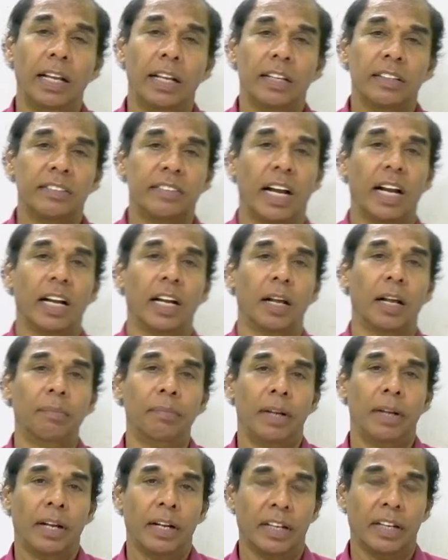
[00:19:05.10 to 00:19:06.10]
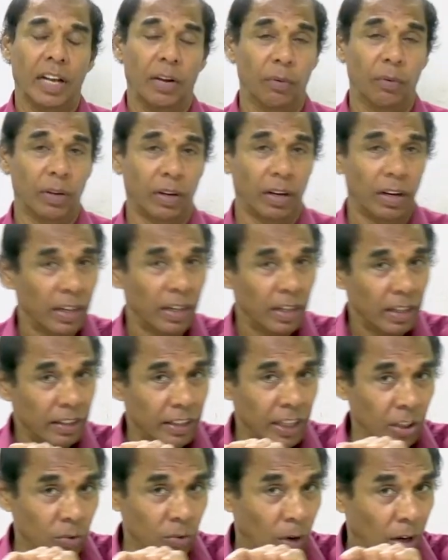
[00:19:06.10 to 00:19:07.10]
seldom, never.
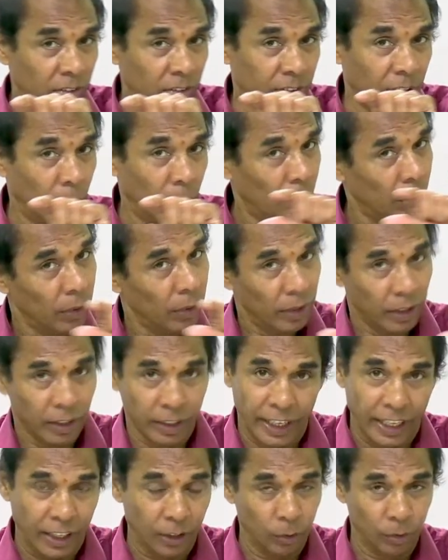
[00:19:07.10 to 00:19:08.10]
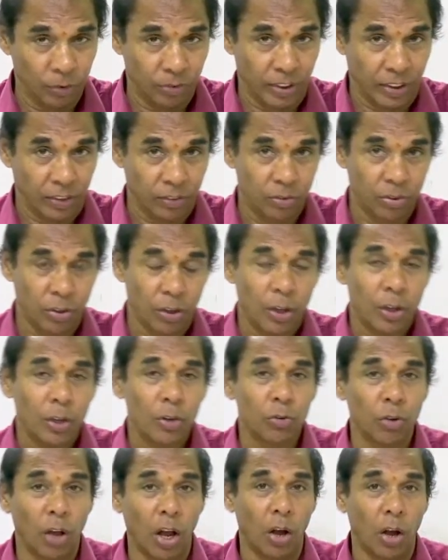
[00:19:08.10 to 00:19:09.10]
These words give negative sense.
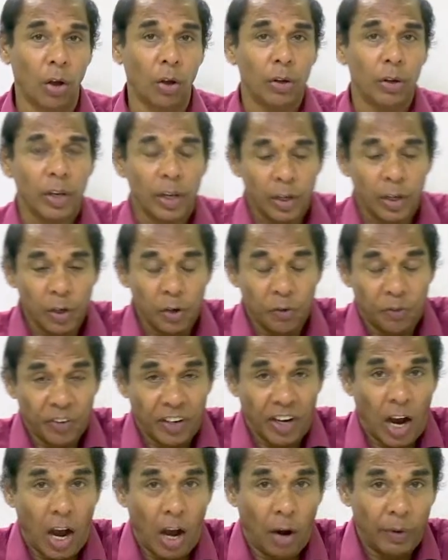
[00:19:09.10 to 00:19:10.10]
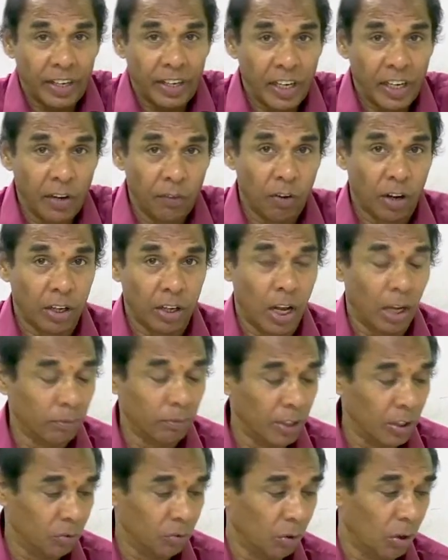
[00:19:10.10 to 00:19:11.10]
So, if we have any one of
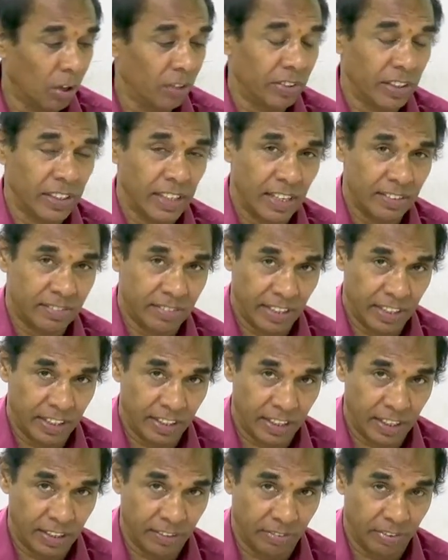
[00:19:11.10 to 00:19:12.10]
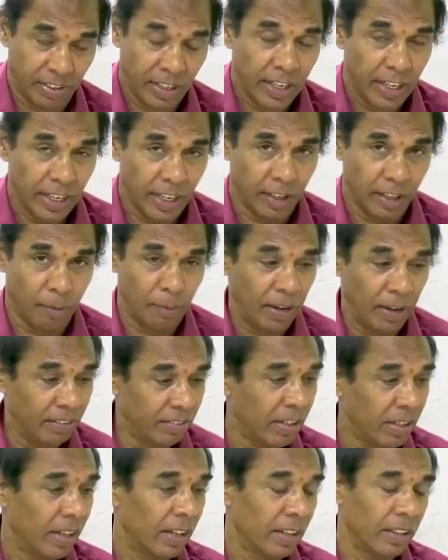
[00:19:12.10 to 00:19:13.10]
these words in a sentence, it means
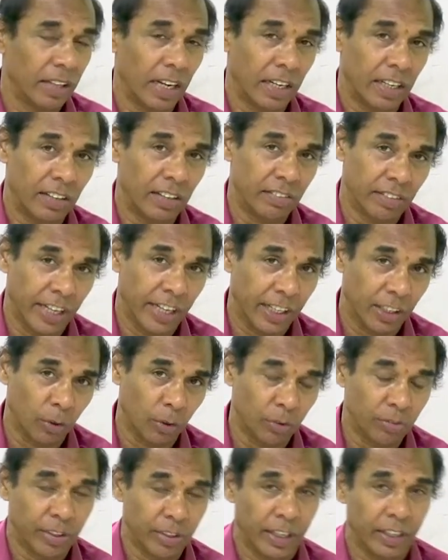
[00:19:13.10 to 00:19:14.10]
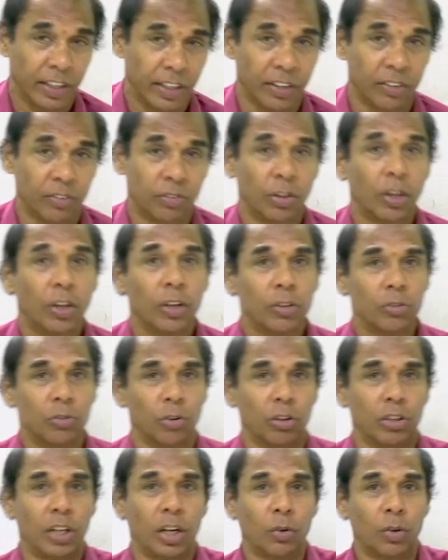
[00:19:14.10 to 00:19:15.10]
that is negative sentence. So
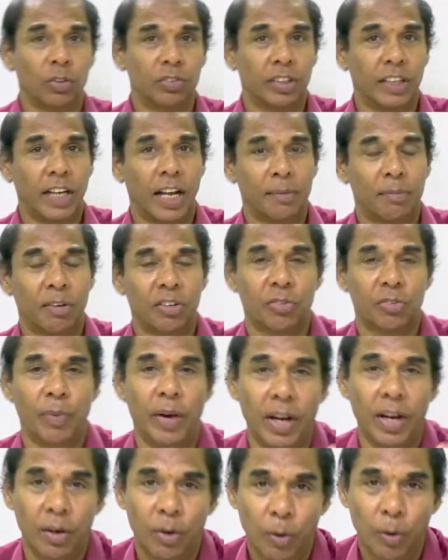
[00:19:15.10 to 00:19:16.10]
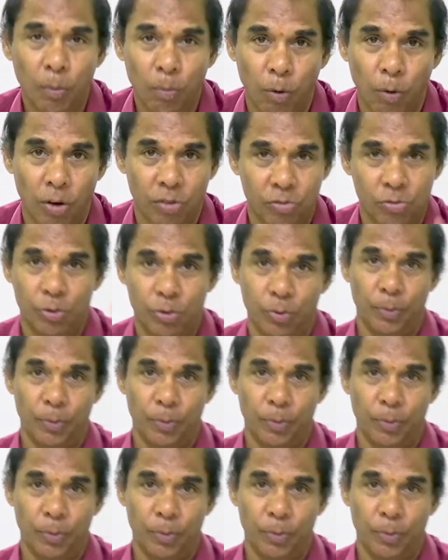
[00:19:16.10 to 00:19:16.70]
the question tag must be positive.